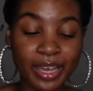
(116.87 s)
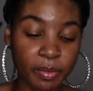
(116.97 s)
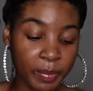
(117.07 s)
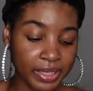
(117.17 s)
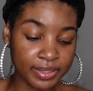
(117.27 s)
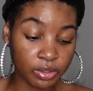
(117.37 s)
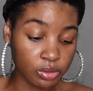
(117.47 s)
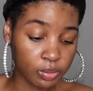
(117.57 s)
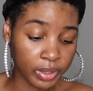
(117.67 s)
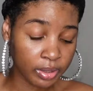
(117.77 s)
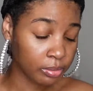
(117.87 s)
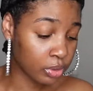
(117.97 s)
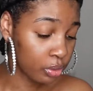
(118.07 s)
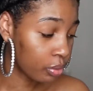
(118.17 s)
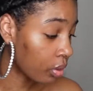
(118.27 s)
I'm about to use one of them
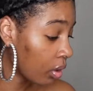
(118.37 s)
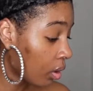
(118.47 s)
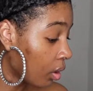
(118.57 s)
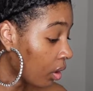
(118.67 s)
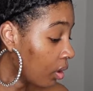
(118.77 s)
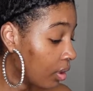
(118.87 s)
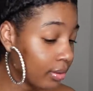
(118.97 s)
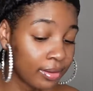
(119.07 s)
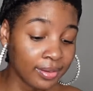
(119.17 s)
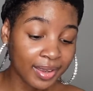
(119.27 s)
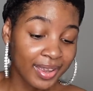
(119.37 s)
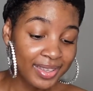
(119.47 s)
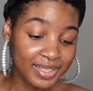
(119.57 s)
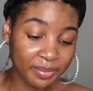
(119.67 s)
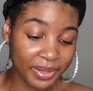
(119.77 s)
too.
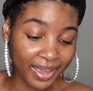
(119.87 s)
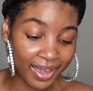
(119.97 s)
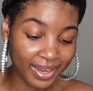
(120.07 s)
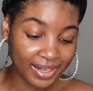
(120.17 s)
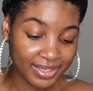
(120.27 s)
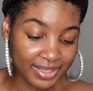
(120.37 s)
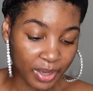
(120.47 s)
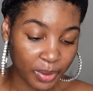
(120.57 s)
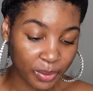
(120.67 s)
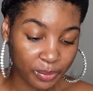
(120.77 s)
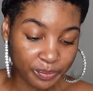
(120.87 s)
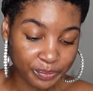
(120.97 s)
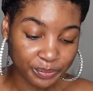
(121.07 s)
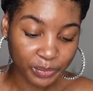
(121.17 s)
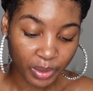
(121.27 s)
To be honest, so
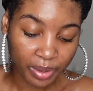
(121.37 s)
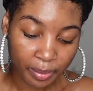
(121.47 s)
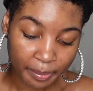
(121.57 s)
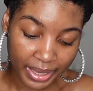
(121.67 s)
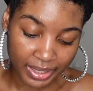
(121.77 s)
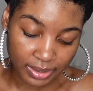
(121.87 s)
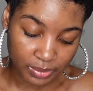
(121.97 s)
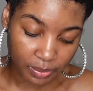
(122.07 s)
might as